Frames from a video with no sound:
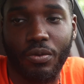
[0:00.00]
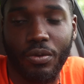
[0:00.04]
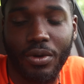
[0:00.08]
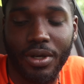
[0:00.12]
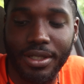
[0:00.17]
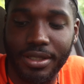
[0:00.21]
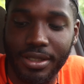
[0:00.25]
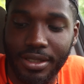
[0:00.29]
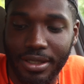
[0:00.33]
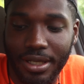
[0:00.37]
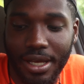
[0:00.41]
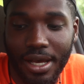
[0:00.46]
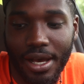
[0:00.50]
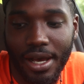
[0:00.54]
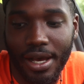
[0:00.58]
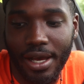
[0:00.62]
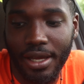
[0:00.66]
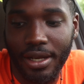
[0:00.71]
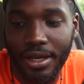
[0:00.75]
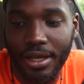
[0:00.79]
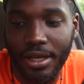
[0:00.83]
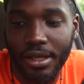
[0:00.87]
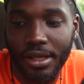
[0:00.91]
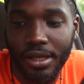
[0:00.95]
One
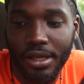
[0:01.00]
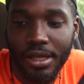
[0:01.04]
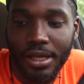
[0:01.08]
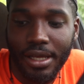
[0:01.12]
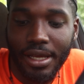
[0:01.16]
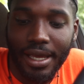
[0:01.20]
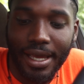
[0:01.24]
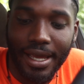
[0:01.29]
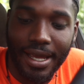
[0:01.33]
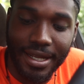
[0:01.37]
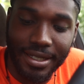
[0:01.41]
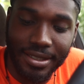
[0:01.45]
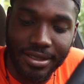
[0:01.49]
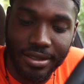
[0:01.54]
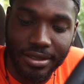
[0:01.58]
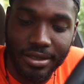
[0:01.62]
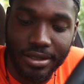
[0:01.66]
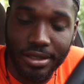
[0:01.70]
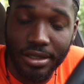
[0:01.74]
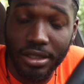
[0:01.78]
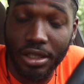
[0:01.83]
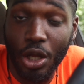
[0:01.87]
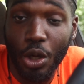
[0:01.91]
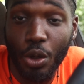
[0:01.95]
side has to
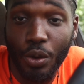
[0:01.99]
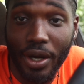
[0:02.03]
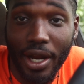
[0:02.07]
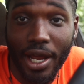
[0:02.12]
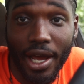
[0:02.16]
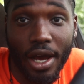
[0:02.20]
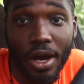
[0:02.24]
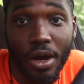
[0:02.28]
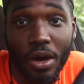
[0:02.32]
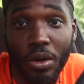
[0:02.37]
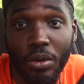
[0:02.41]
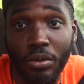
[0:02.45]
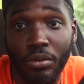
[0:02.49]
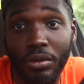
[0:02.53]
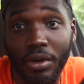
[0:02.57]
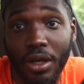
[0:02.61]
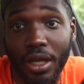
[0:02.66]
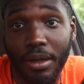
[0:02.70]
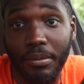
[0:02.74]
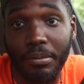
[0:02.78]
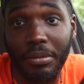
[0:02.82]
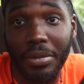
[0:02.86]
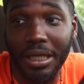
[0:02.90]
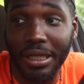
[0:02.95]
slow down
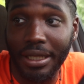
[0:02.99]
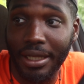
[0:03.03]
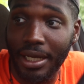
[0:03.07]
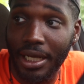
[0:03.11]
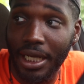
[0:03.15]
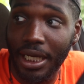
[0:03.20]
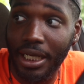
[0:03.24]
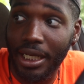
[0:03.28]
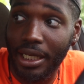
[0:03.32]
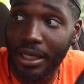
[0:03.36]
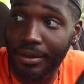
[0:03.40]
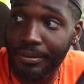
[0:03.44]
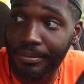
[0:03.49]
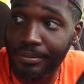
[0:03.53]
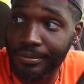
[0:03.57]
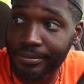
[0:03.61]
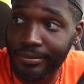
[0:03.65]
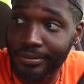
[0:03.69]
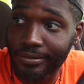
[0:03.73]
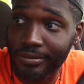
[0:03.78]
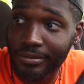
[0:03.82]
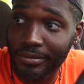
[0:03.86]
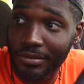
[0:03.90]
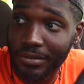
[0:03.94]
and be like,
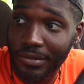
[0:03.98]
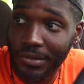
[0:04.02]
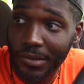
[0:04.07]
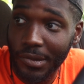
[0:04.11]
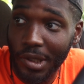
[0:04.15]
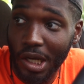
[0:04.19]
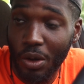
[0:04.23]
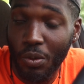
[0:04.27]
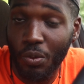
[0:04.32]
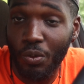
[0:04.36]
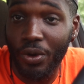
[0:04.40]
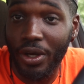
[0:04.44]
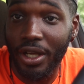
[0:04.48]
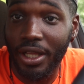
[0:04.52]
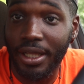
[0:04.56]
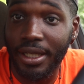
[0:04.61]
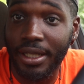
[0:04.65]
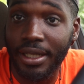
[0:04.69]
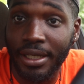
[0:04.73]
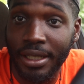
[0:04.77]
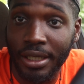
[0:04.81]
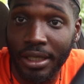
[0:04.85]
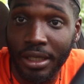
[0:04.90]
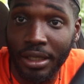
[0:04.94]
I'm
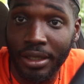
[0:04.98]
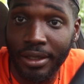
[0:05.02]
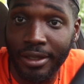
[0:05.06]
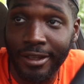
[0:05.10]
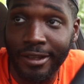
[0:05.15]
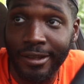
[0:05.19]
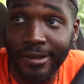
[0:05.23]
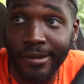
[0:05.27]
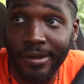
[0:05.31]
willing to